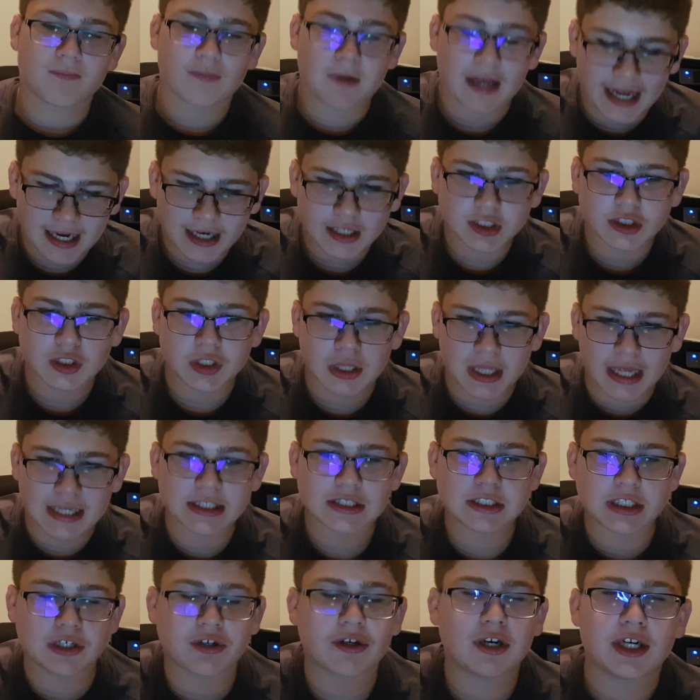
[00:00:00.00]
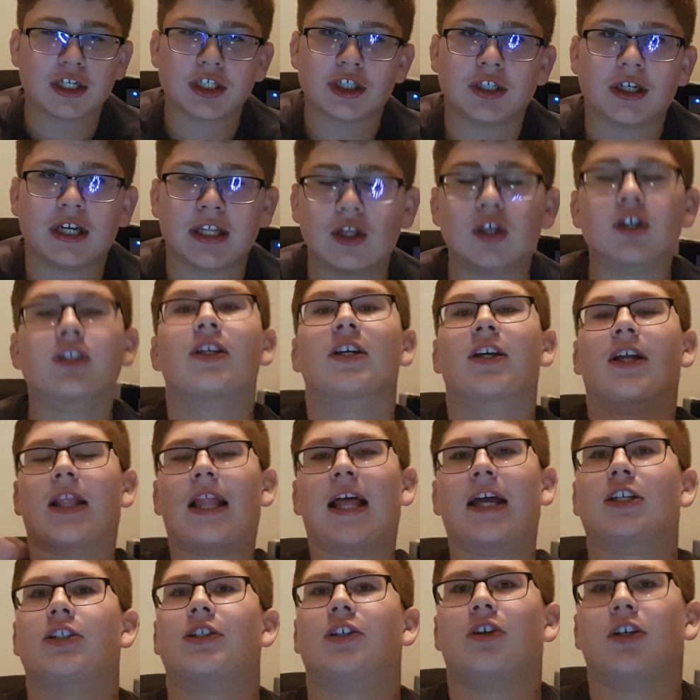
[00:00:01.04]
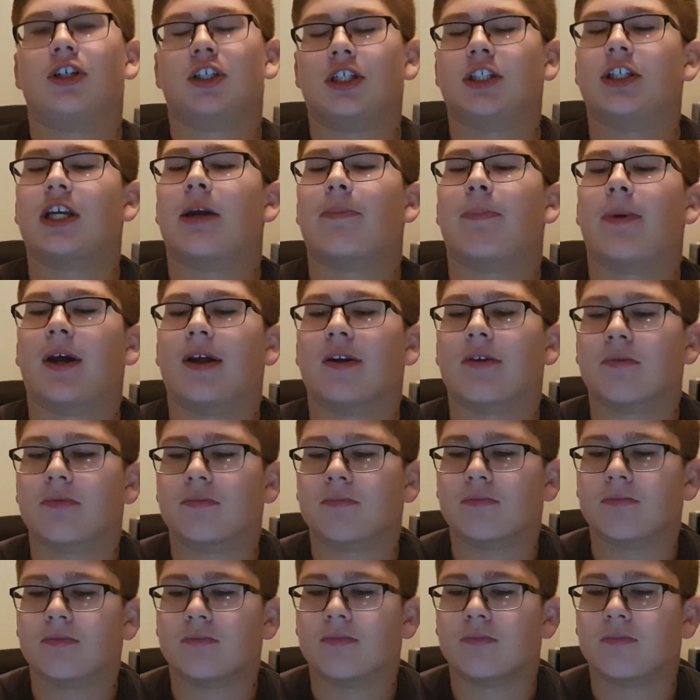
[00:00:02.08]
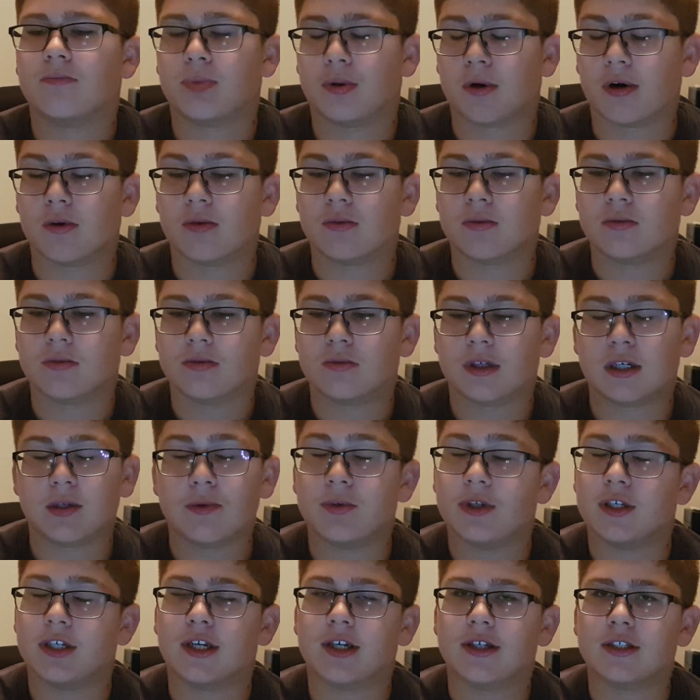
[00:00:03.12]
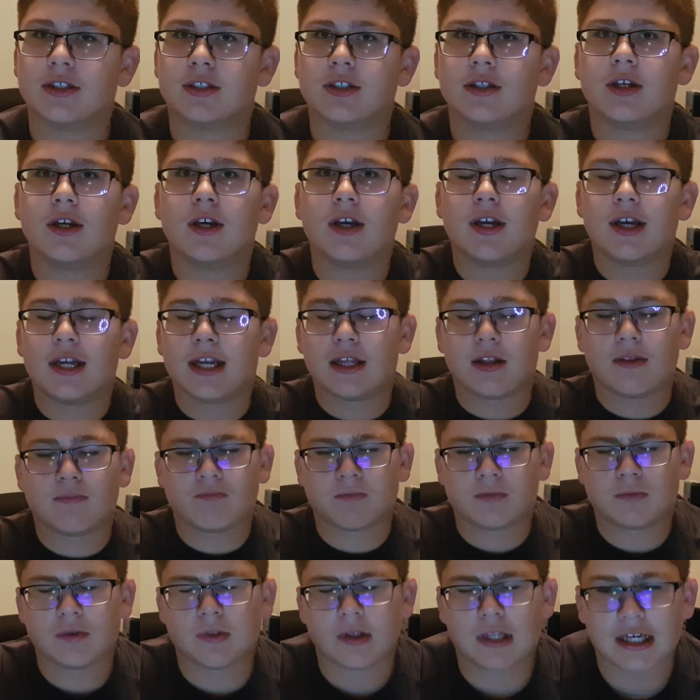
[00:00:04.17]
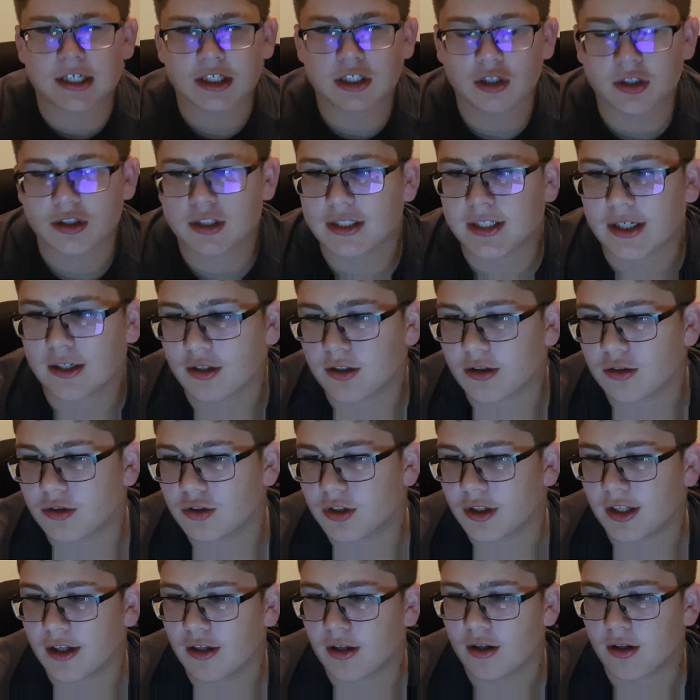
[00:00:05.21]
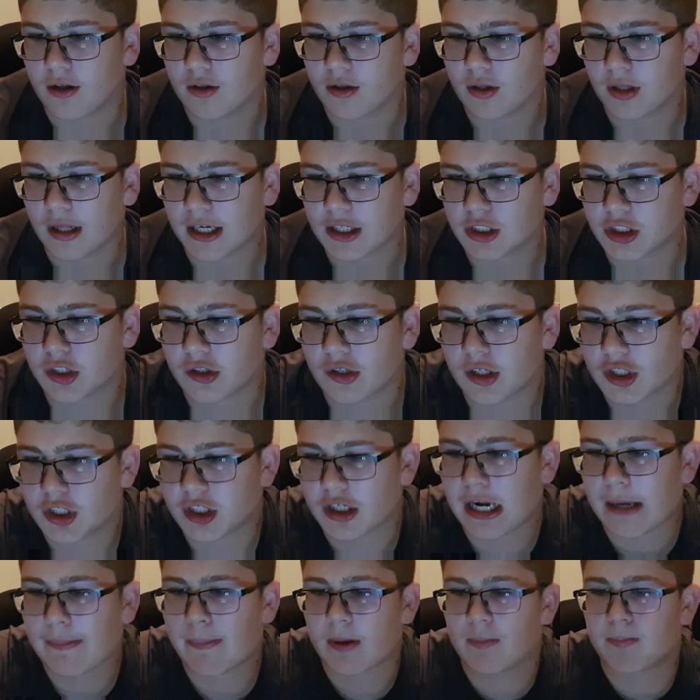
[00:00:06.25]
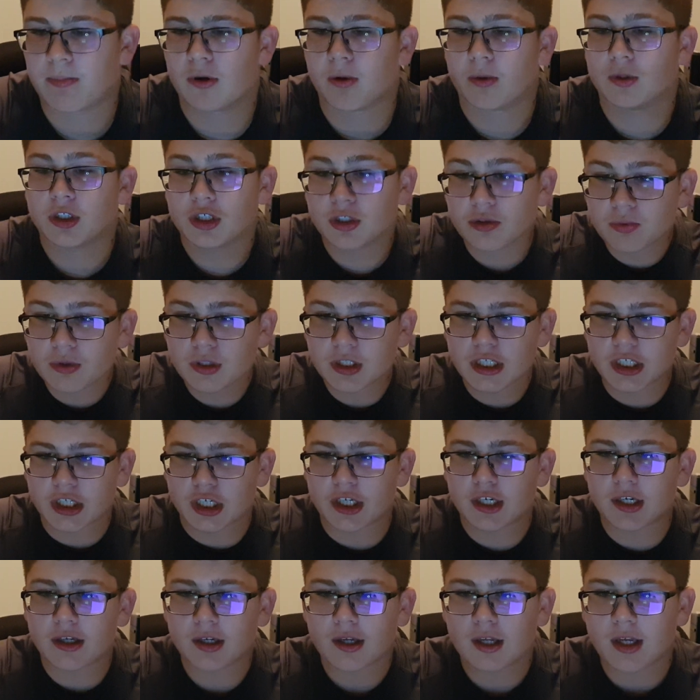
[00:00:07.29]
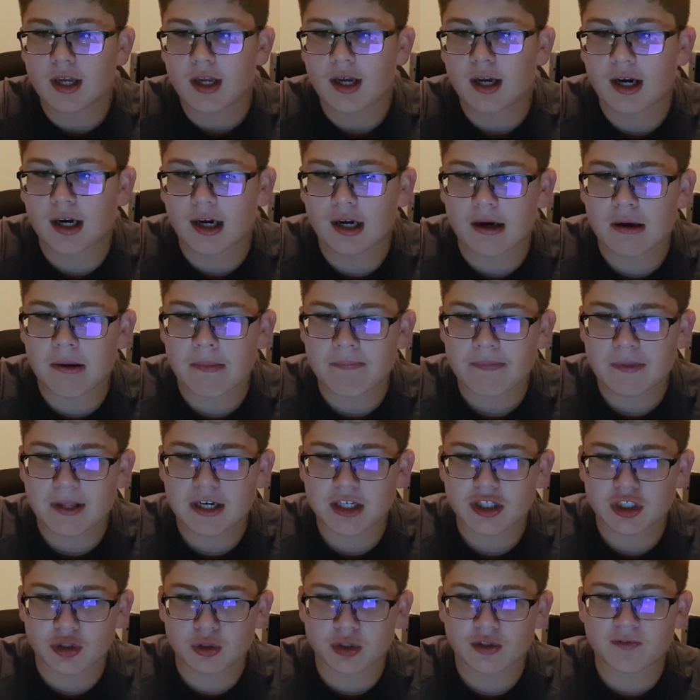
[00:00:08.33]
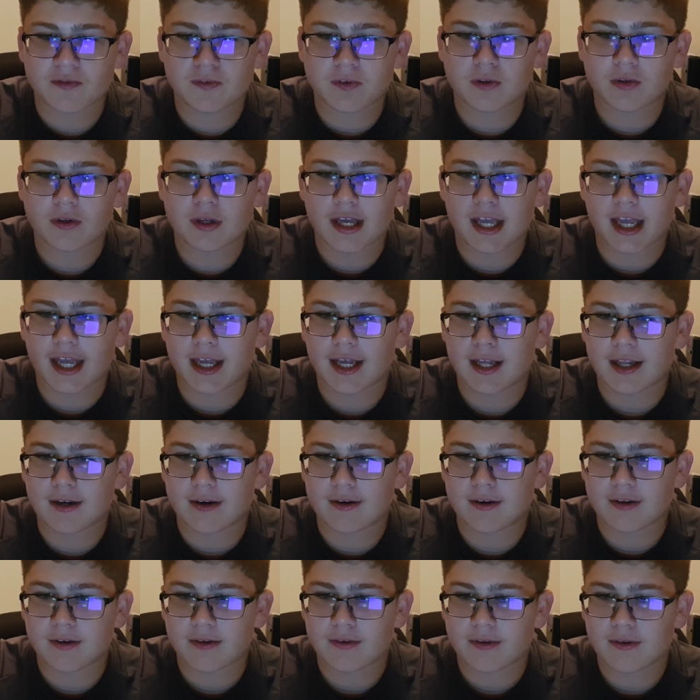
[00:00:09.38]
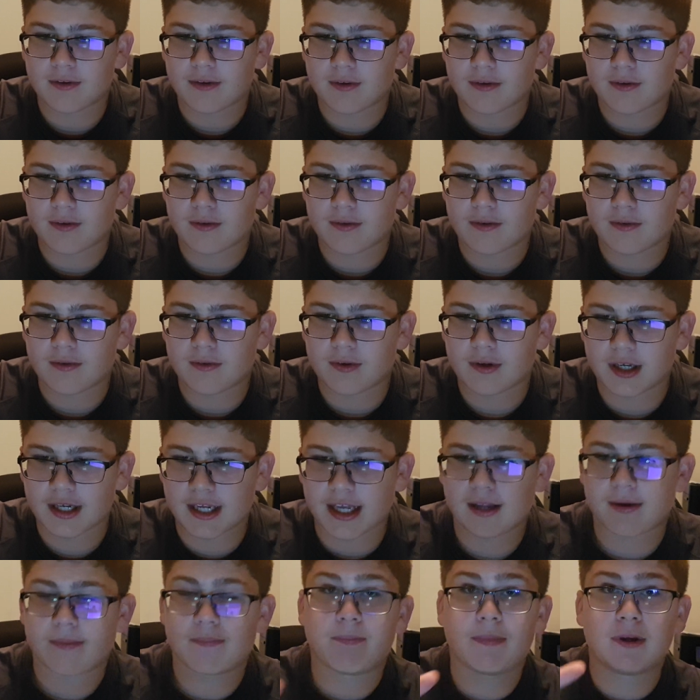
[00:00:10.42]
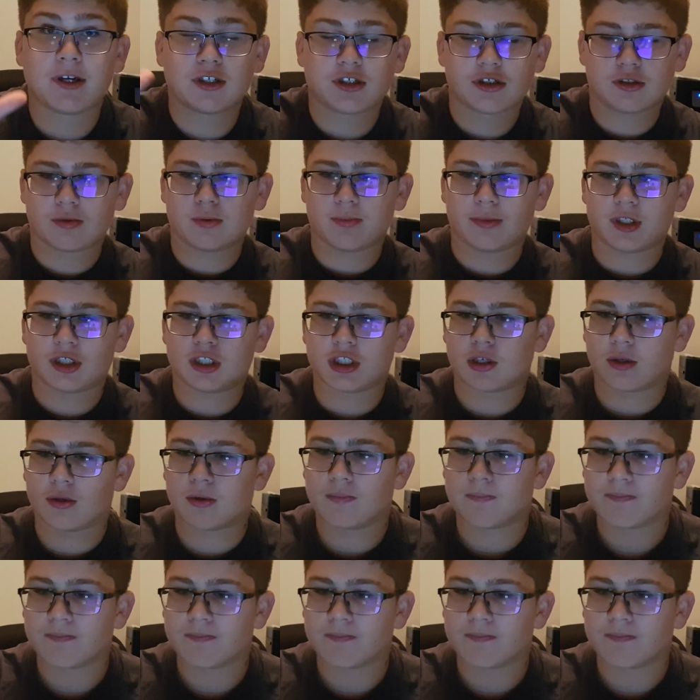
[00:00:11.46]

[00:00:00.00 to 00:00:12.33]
actually last generation. It looks like last generation's iPad Pro. It really does. It actually looks identical to the last generation iPad Pro, which is really good. That is useful, and again, pictures will be shown.